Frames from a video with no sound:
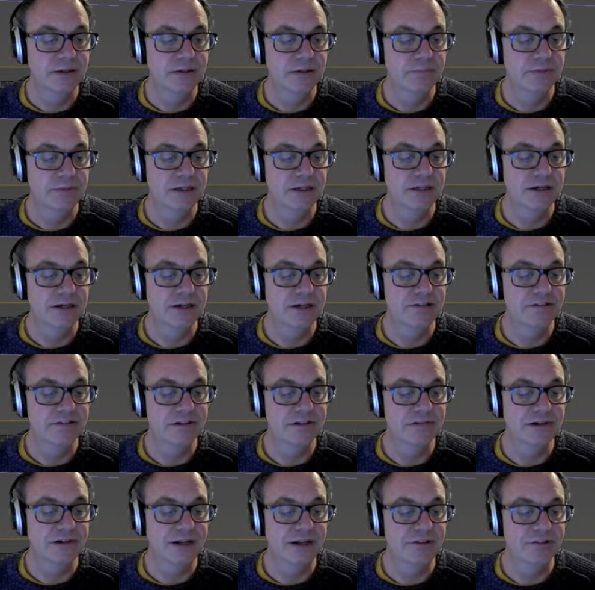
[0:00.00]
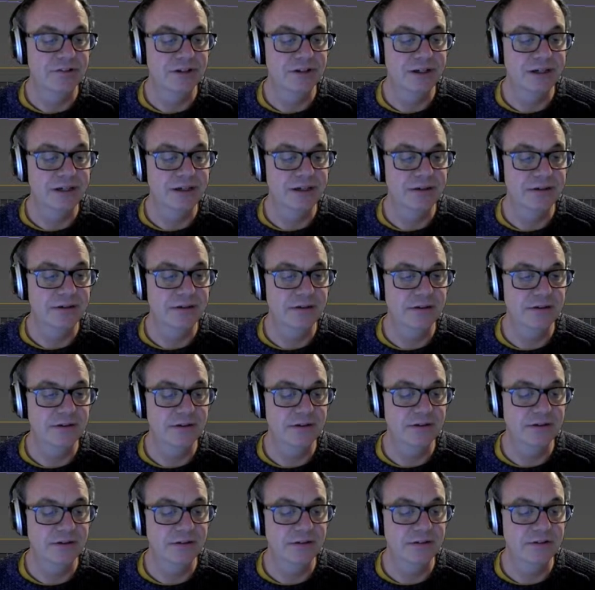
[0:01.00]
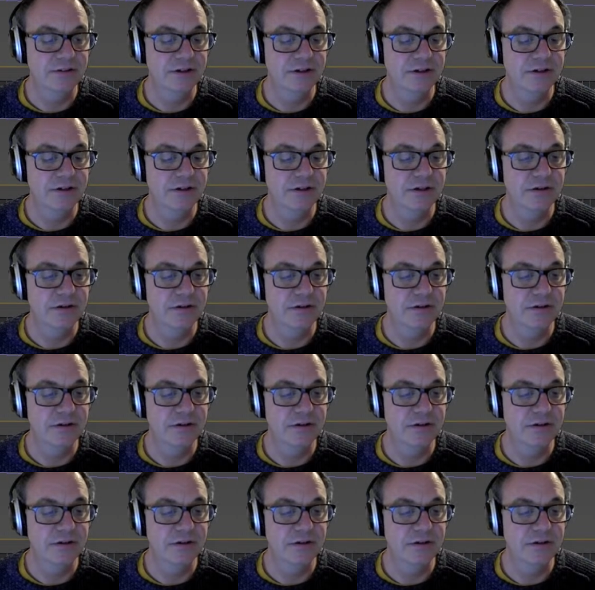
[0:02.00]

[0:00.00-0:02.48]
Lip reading: my lights are gradually turning